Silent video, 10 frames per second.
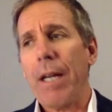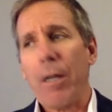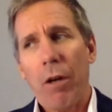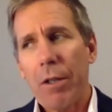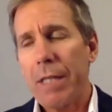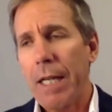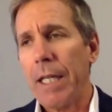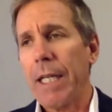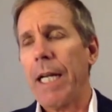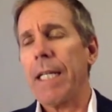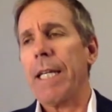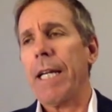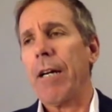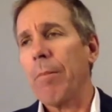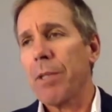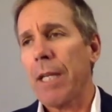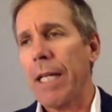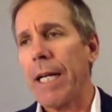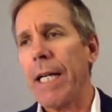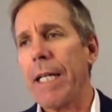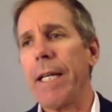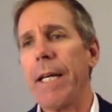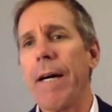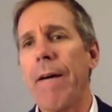cross-selling idea, upselling idea,